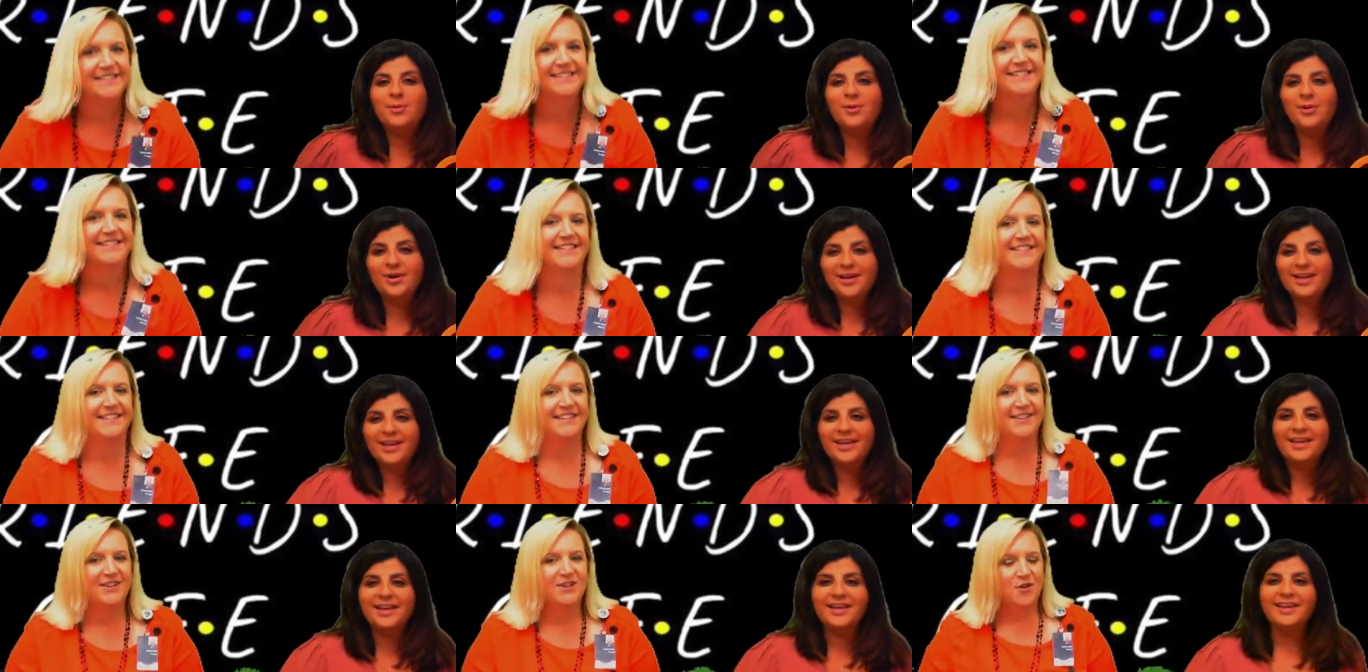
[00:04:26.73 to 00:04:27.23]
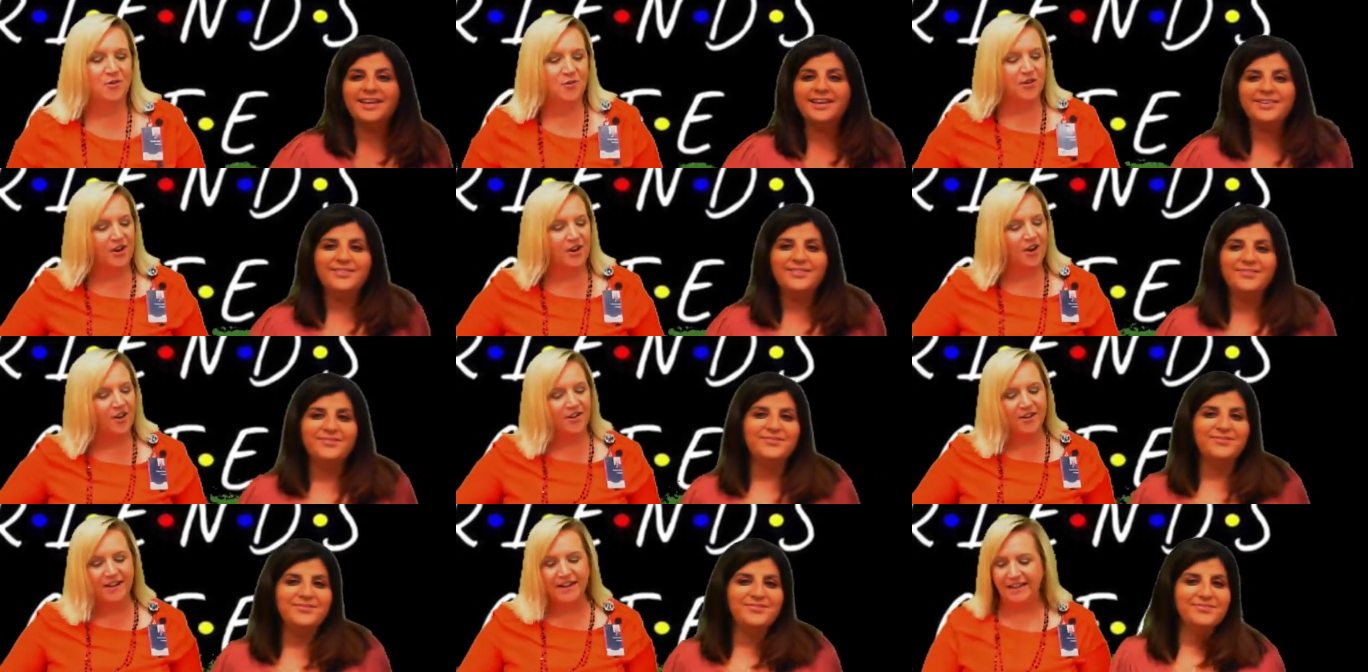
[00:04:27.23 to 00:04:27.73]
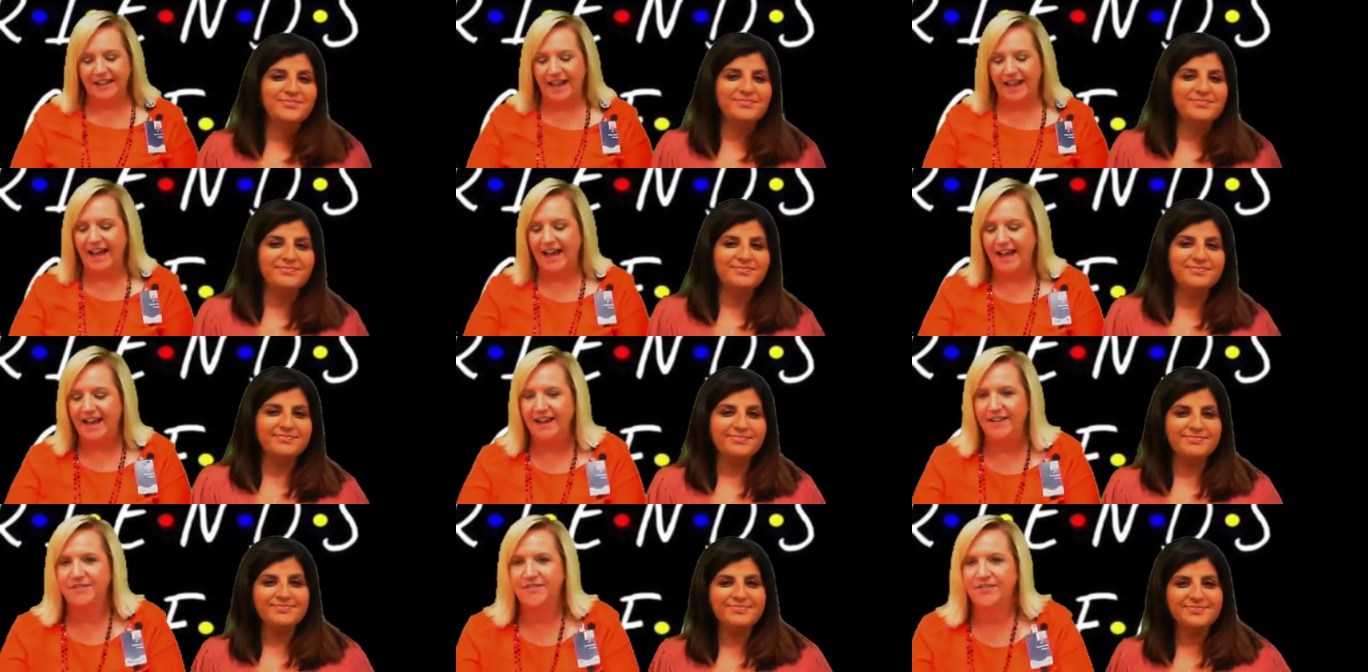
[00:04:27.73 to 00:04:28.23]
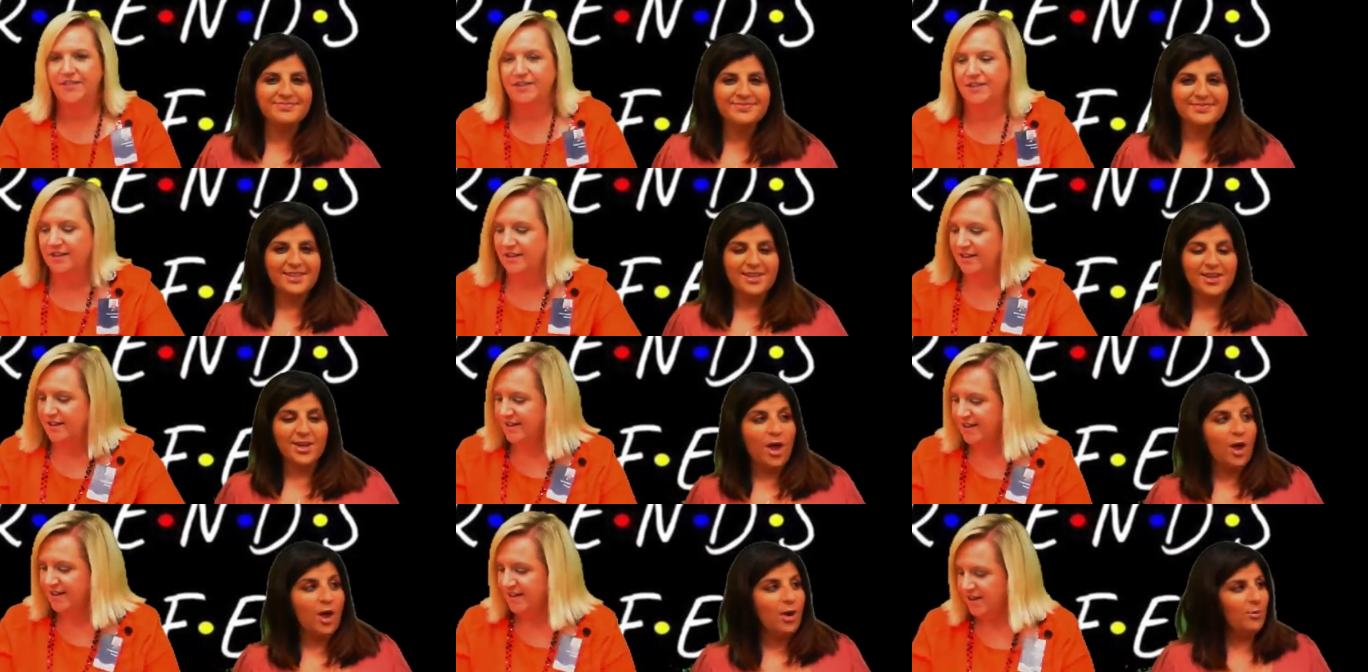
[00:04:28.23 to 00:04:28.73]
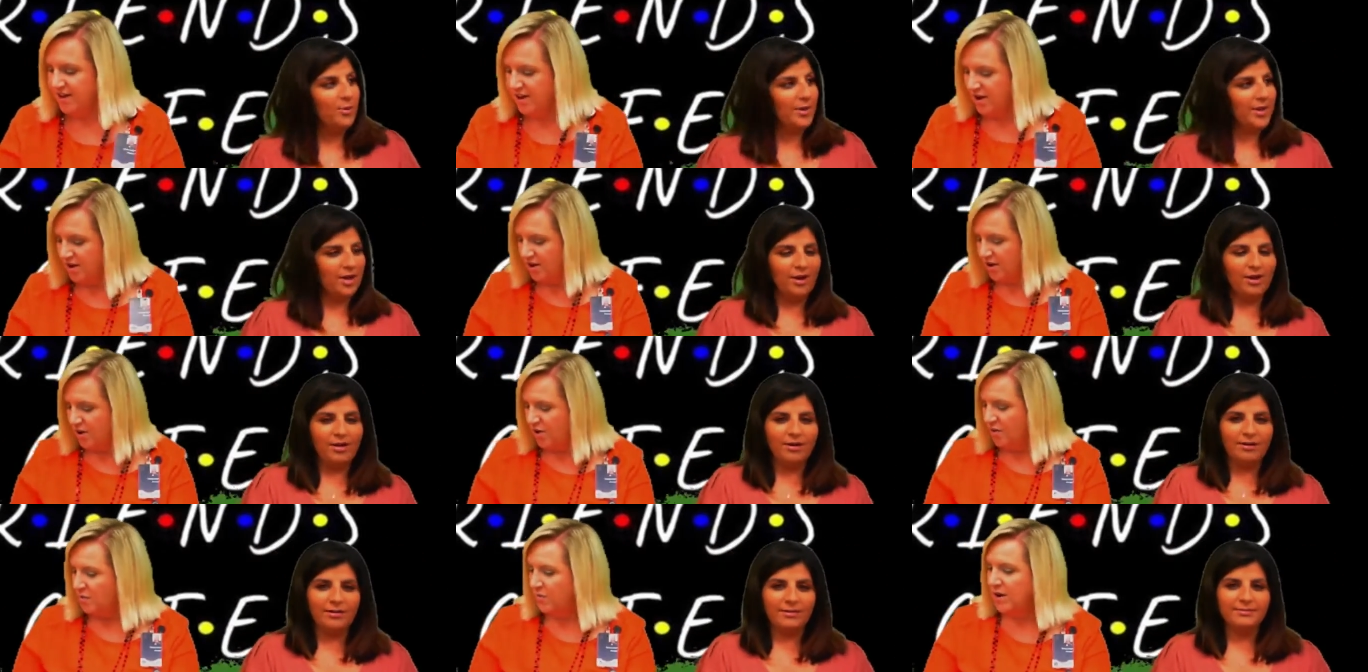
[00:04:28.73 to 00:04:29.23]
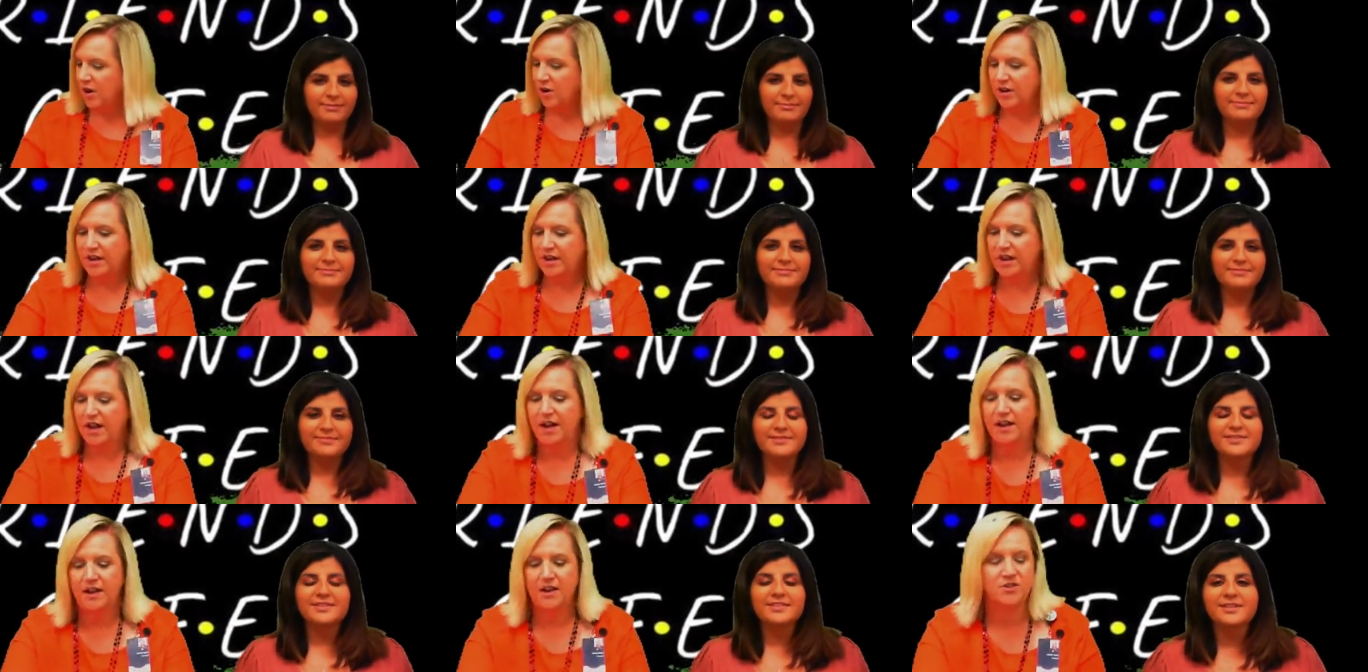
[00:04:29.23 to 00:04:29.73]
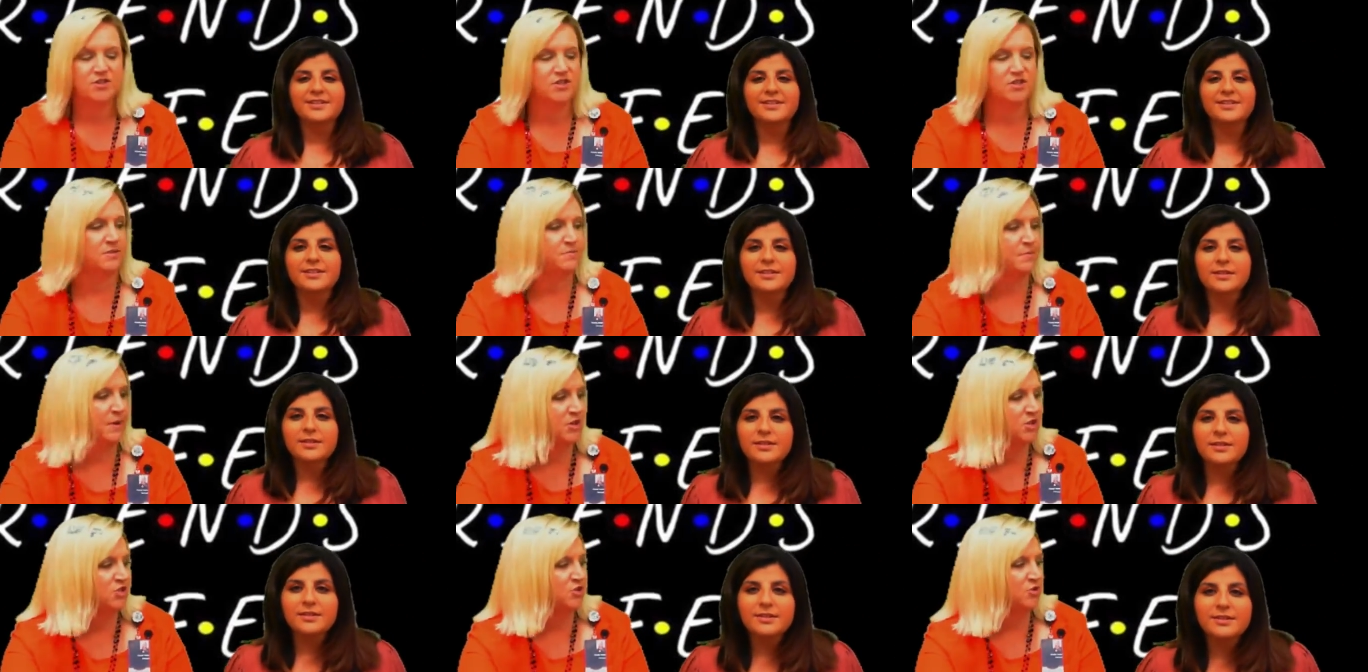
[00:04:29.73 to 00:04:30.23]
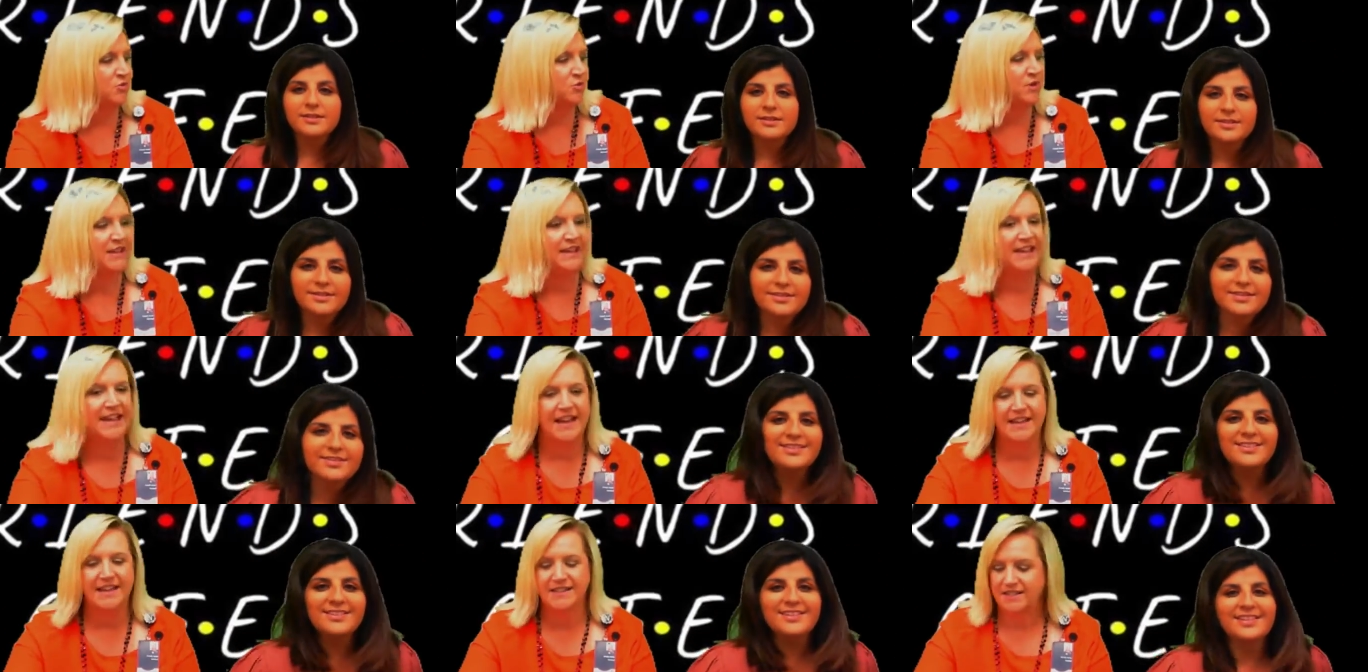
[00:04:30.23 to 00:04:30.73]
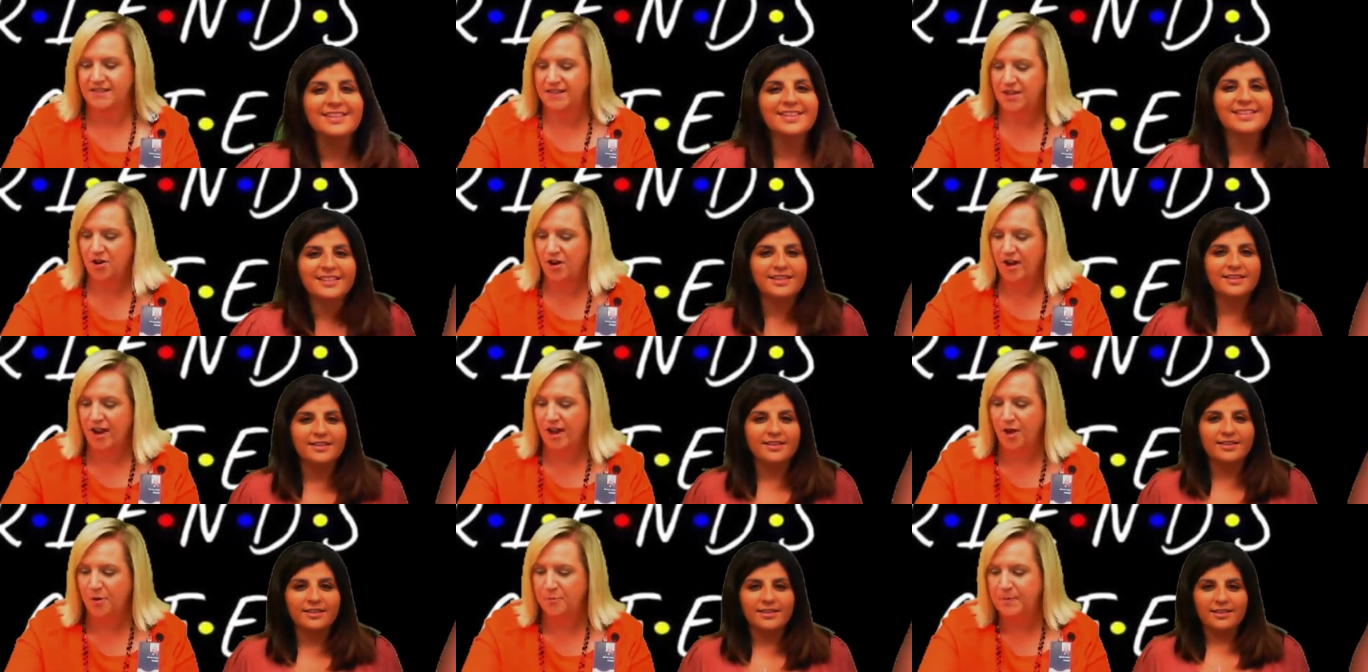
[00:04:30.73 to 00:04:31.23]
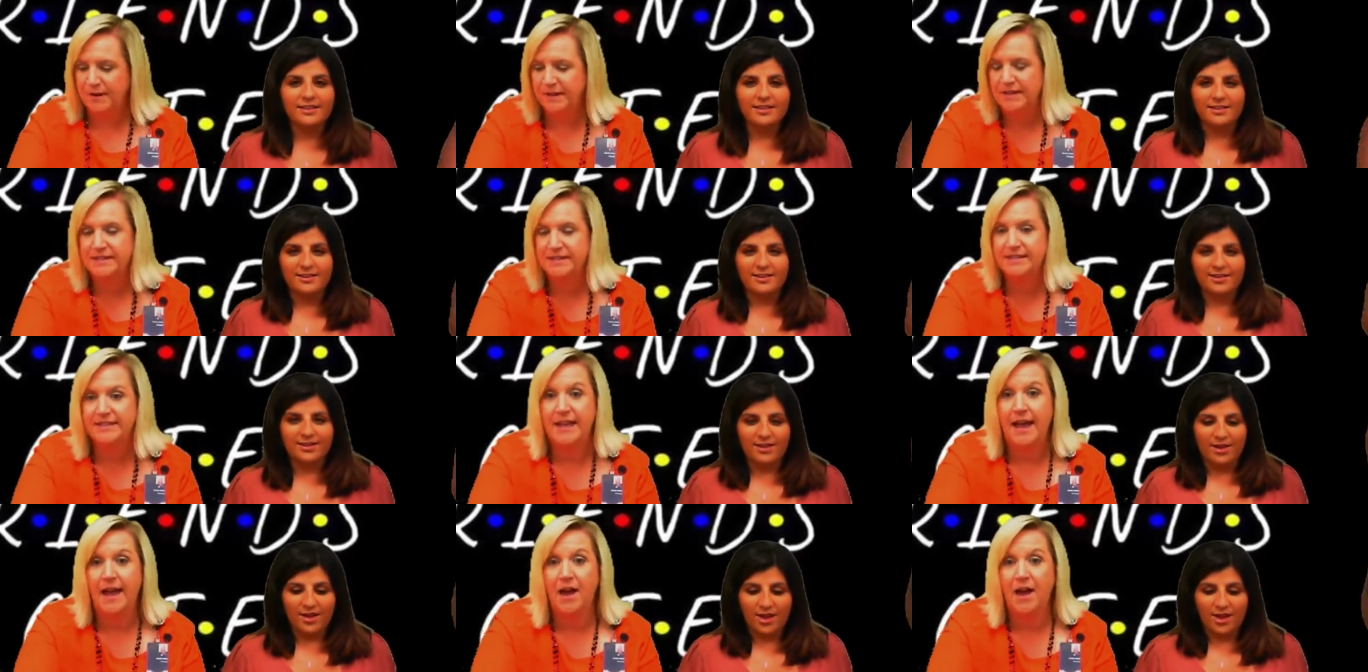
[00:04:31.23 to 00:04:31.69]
Speaker 1: morning. We're already live. Oh, we are. We already got our special guests that are helping us